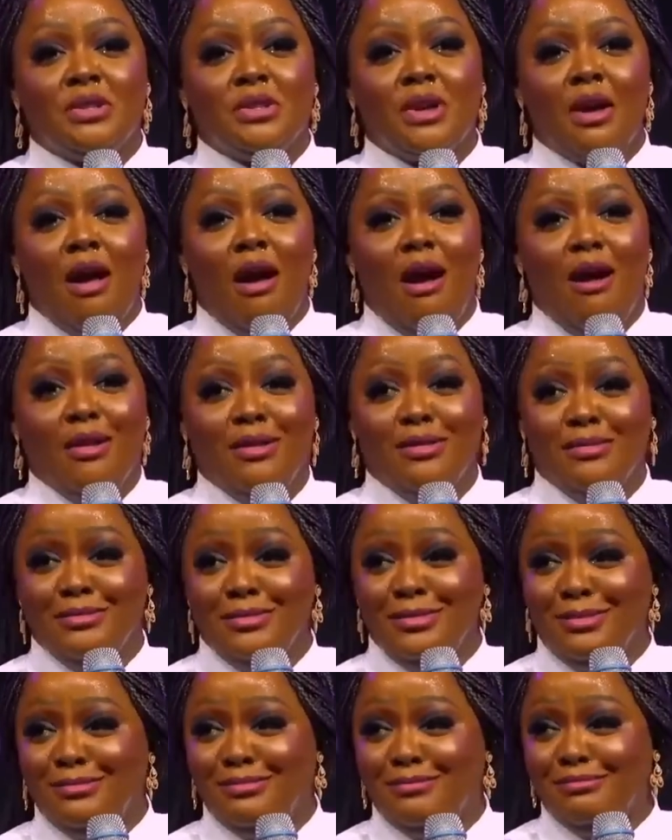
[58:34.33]
I said,
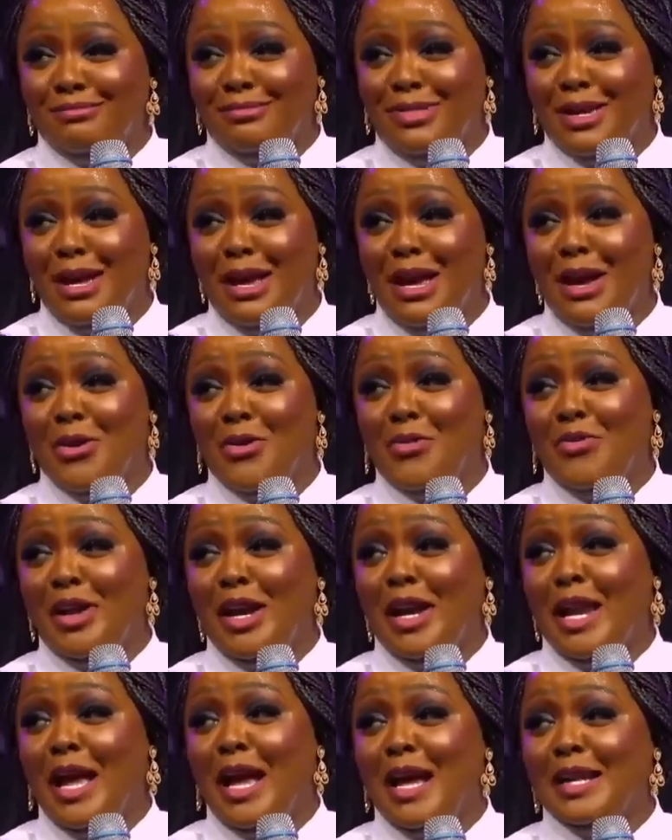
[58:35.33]
I will be
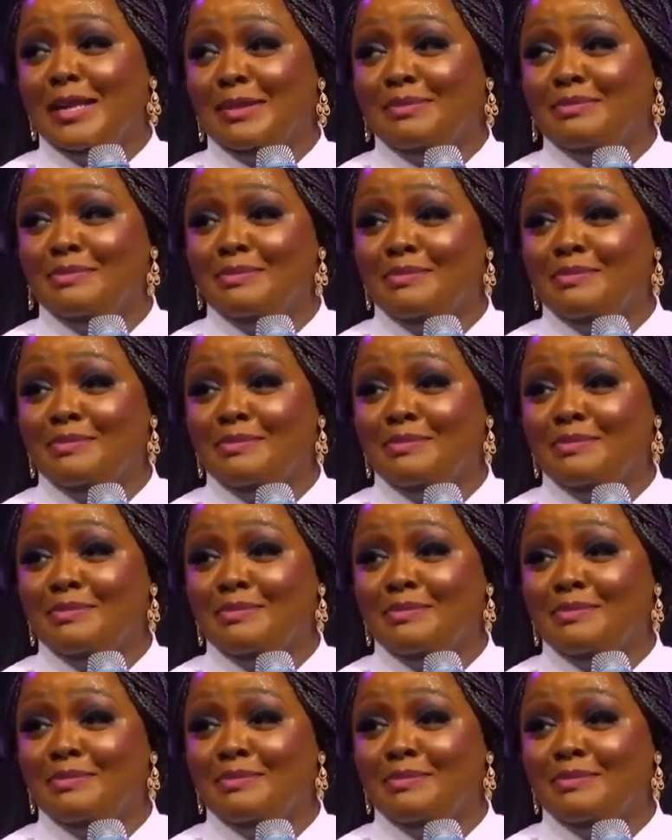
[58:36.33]
glad.